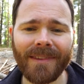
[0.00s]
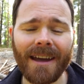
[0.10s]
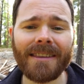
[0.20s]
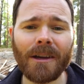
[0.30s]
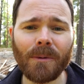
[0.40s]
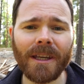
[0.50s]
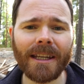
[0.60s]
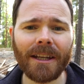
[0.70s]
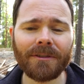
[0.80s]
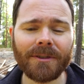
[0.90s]
I think we can
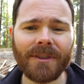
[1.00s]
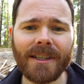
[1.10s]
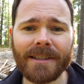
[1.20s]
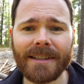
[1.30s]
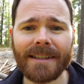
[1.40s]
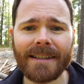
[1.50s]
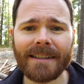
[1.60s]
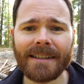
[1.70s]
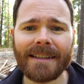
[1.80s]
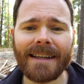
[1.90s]
get through this,
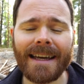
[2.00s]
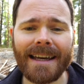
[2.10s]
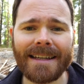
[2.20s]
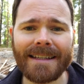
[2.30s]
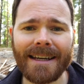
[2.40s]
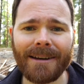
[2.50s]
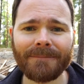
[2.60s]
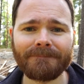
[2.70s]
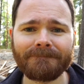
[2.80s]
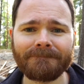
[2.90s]
and I'm